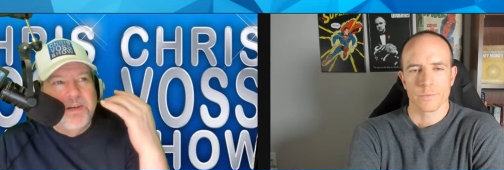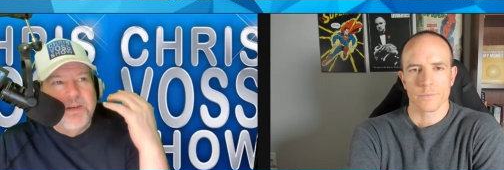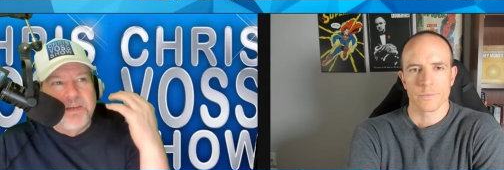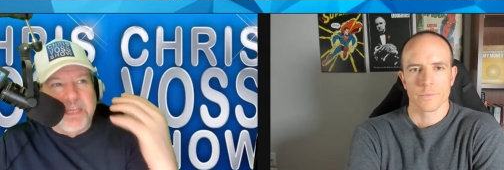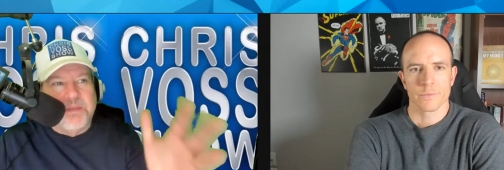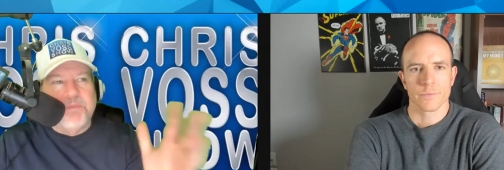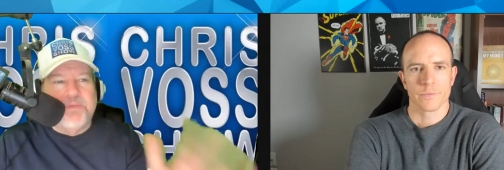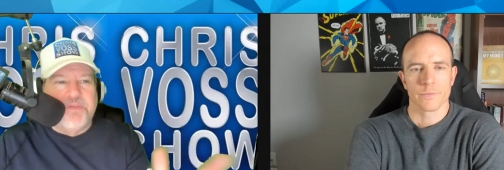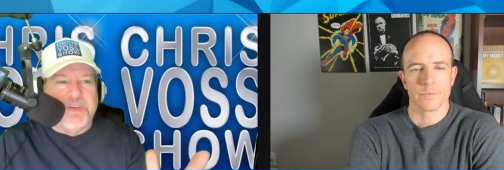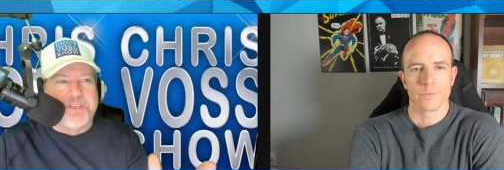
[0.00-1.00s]
Speaker 1: Get them to
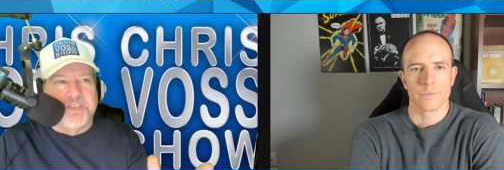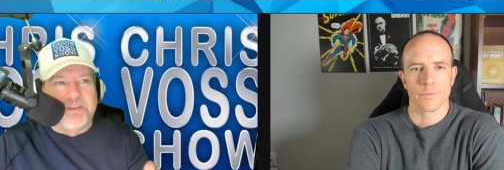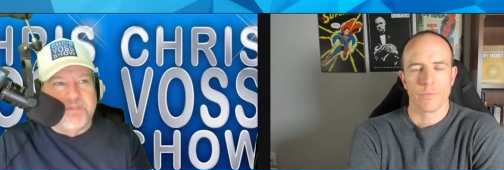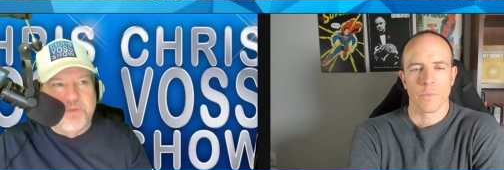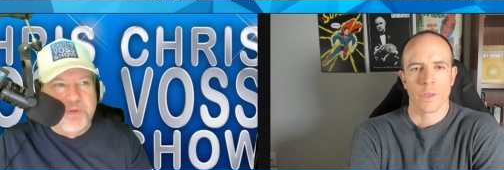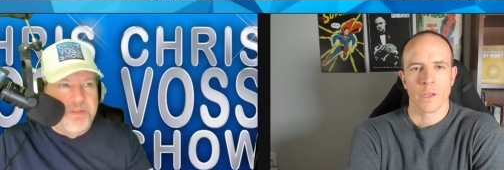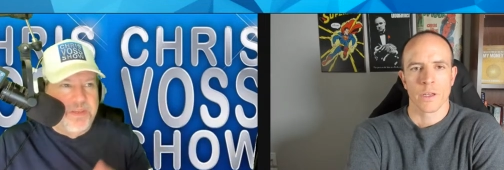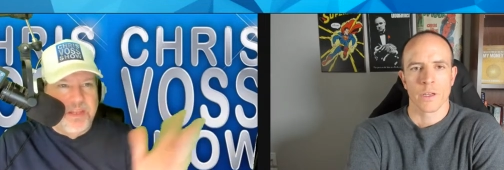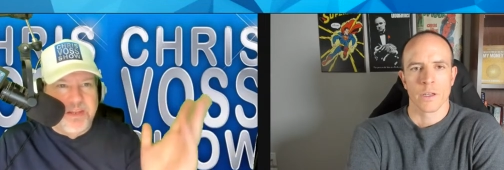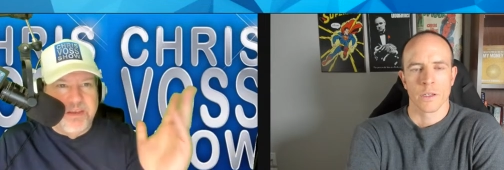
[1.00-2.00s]
fix stuff. Quit
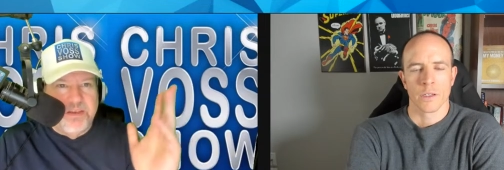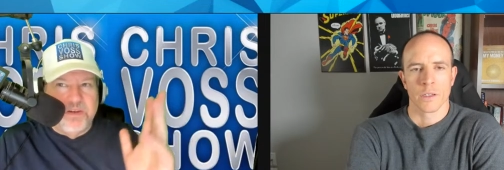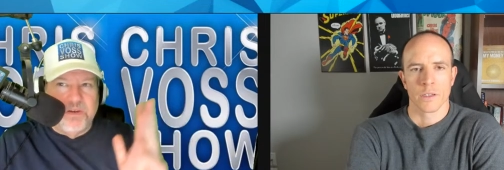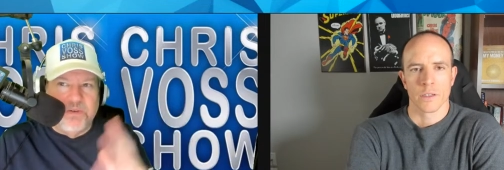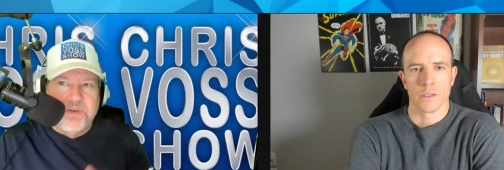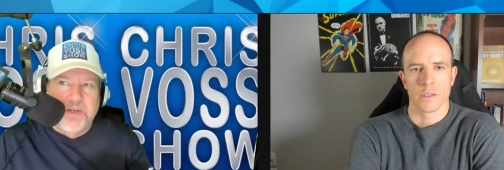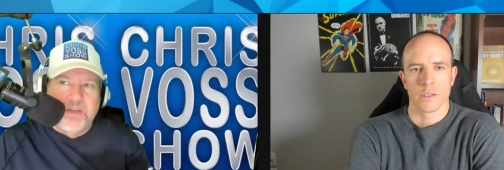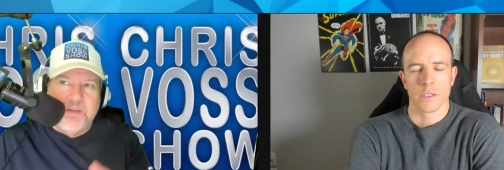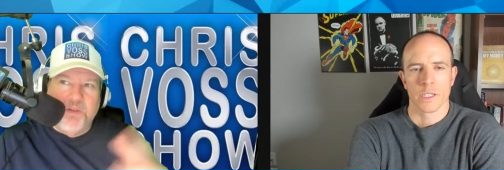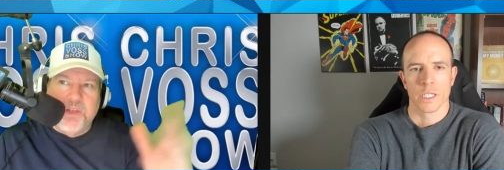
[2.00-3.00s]
getting you know
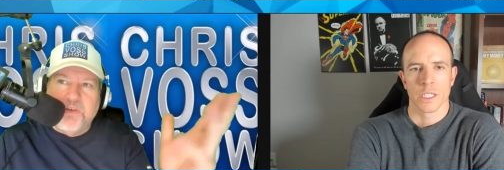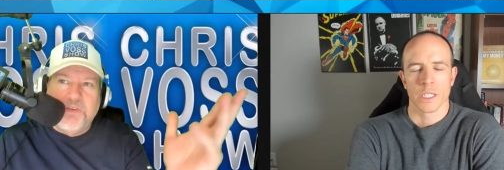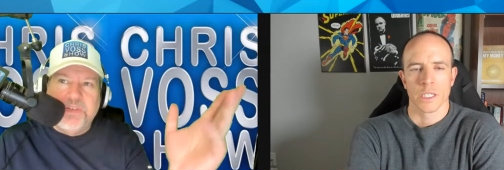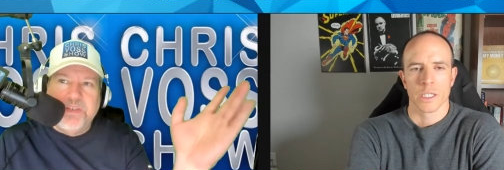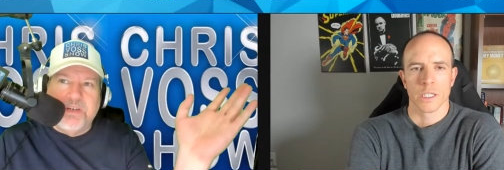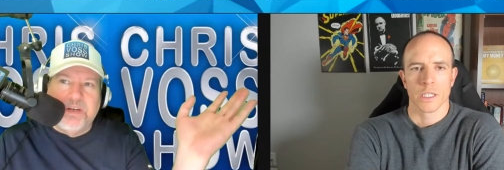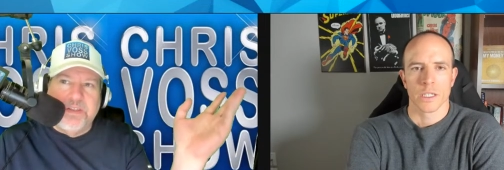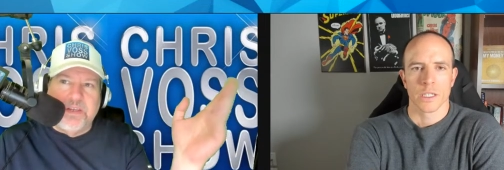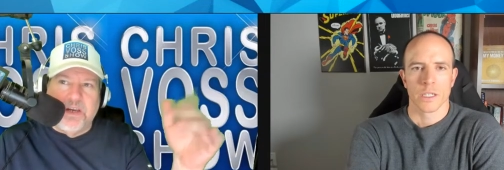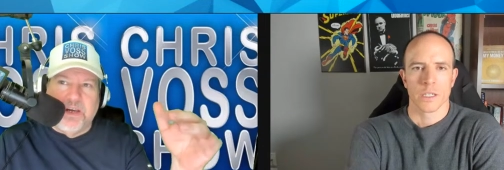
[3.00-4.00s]
they're using all
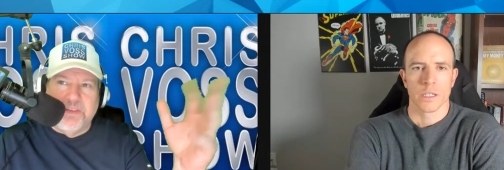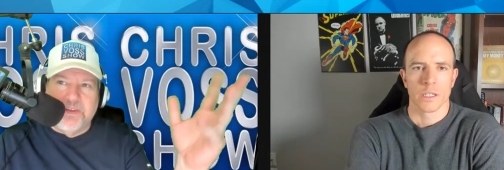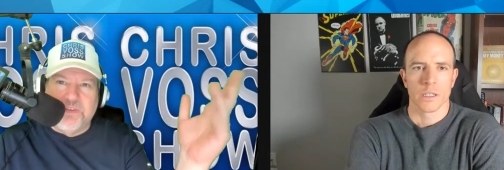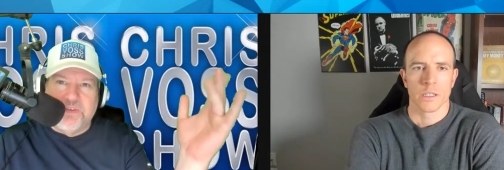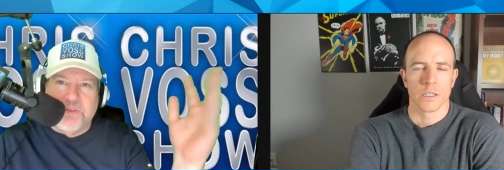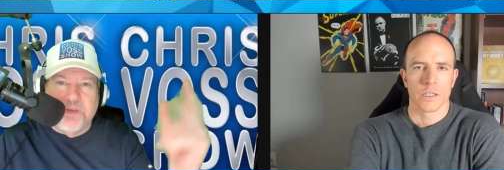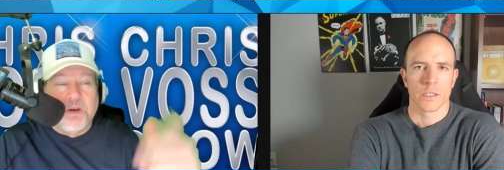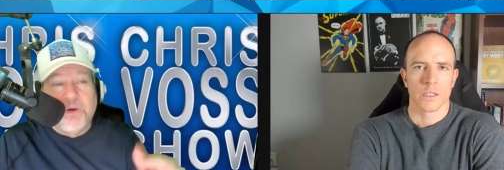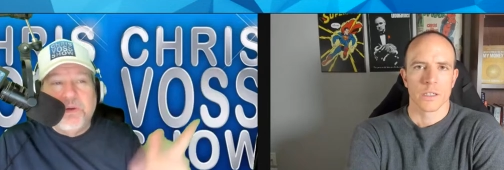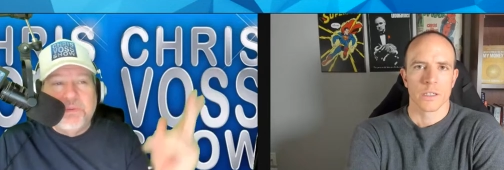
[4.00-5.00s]
the all those sort of things.
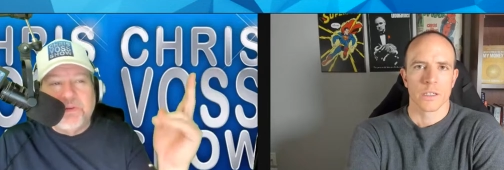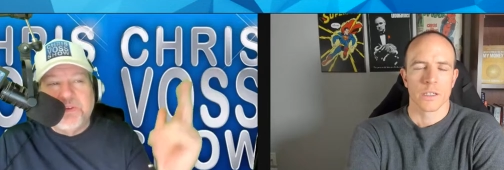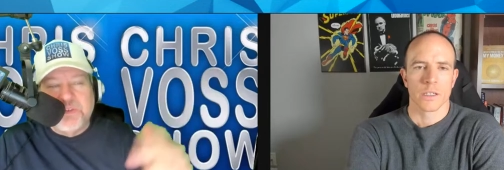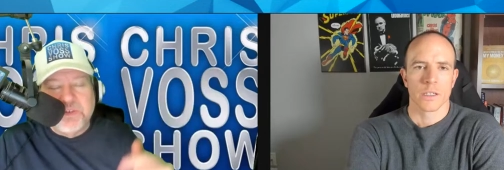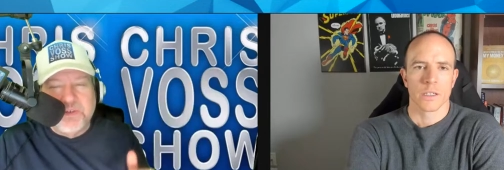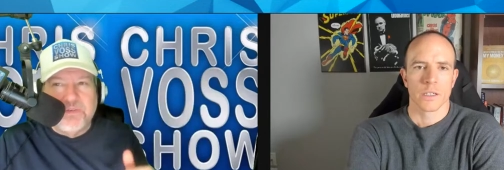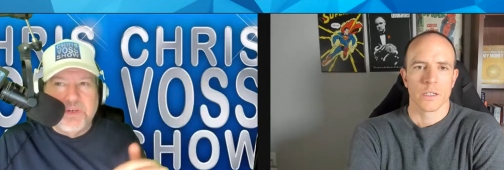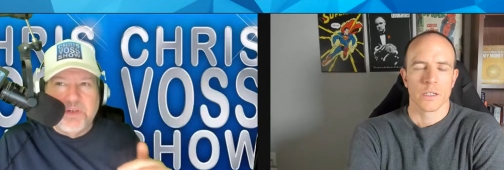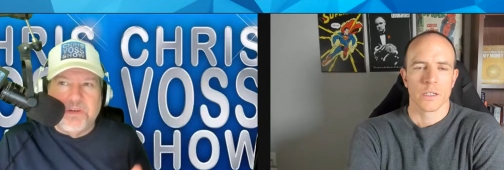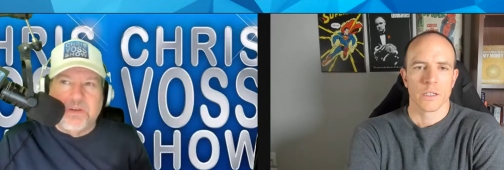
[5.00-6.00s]
Oh, immigrants over
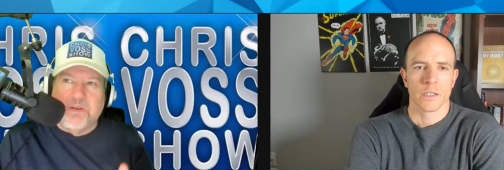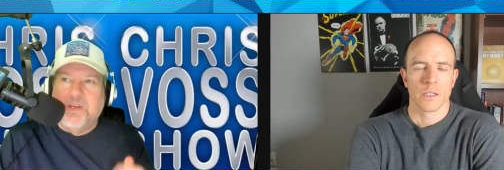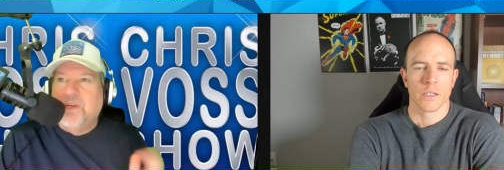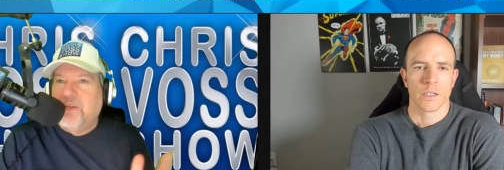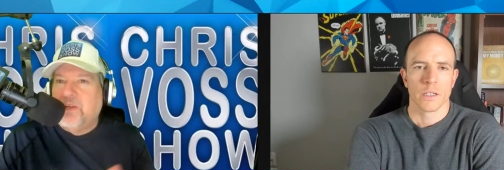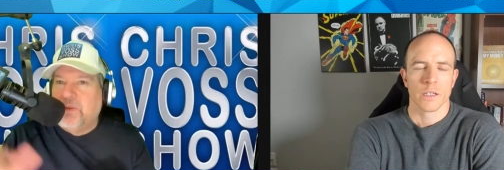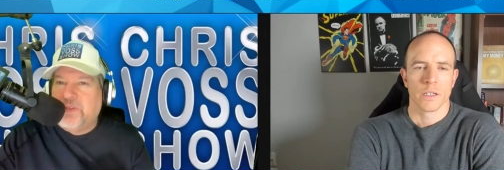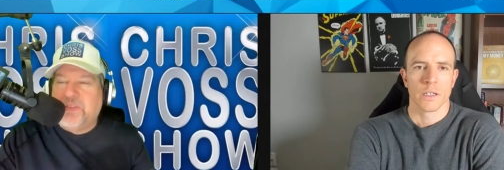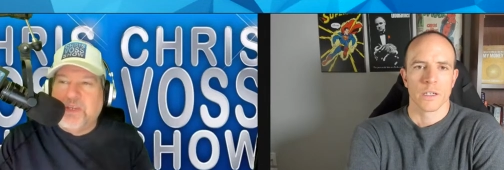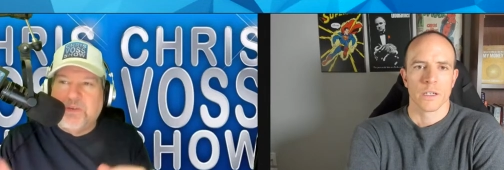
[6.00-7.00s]
here, or you know
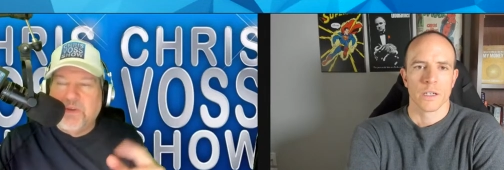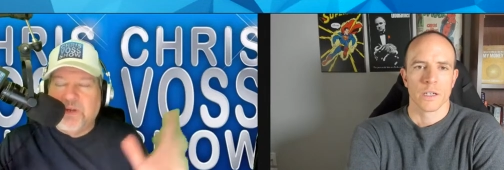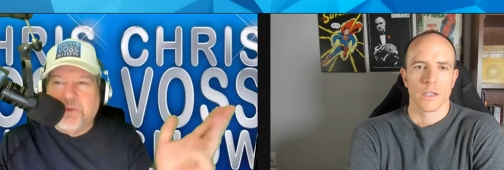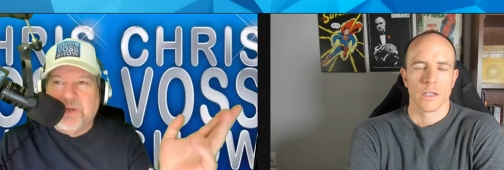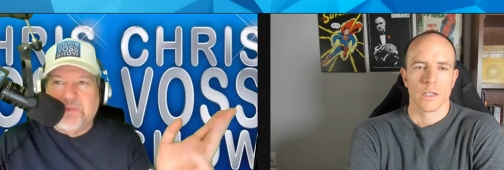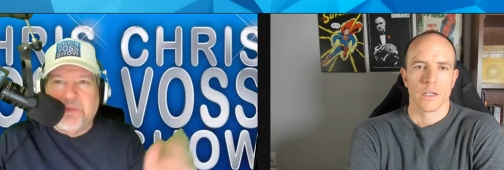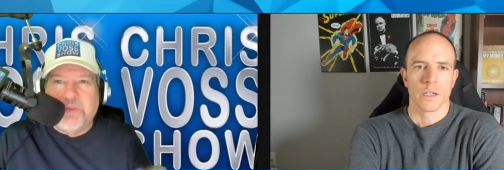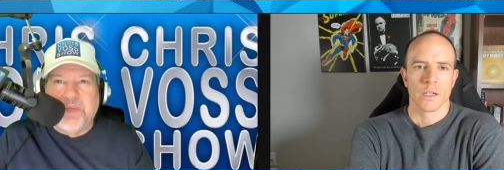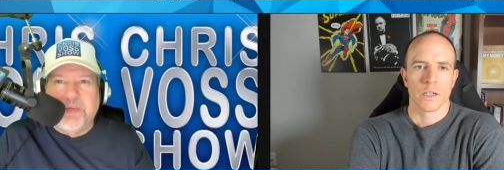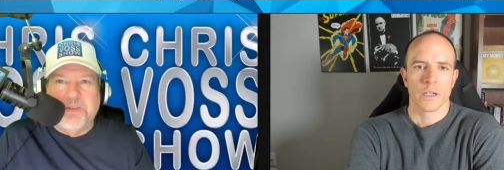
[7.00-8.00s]
this thing over here, whatever the
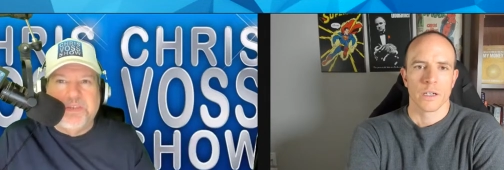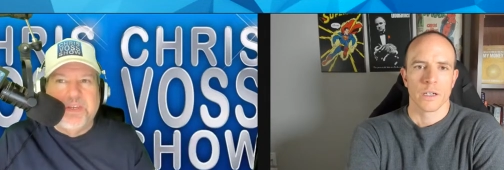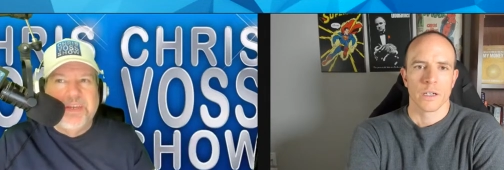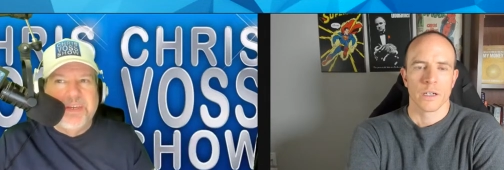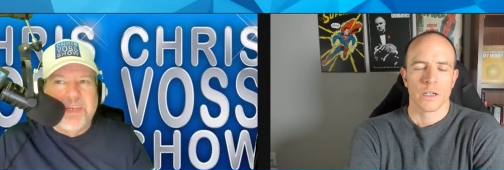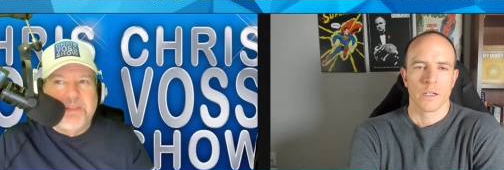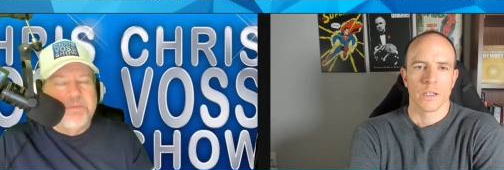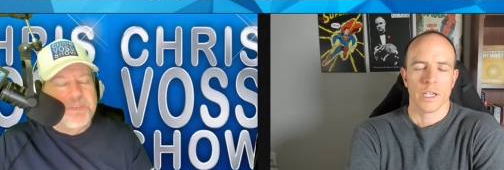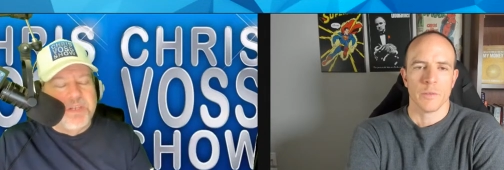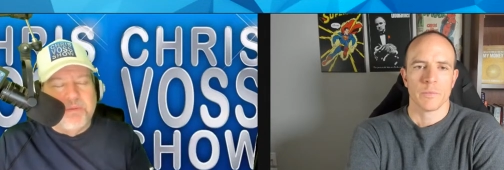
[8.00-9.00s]
thing is Get them
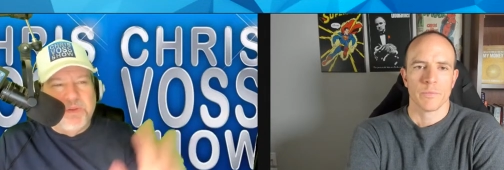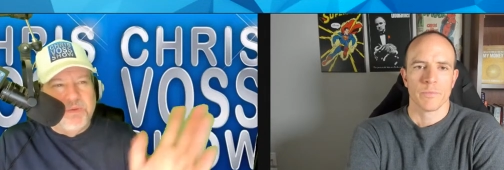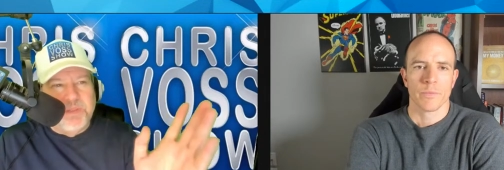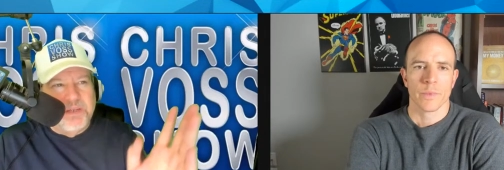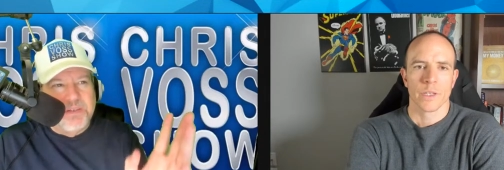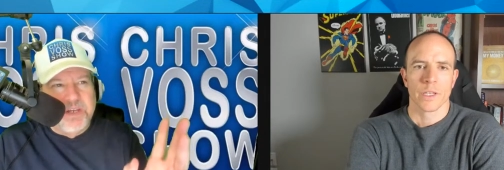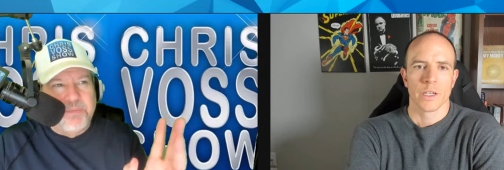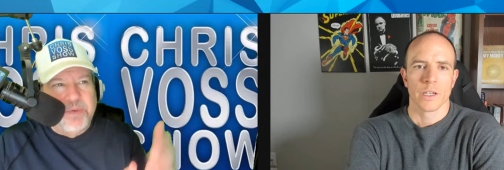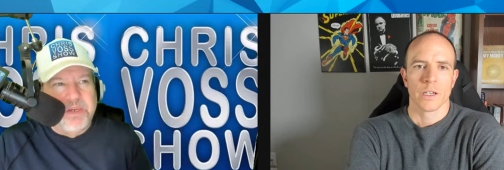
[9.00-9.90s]
to stop yeah. doing that. Stop paying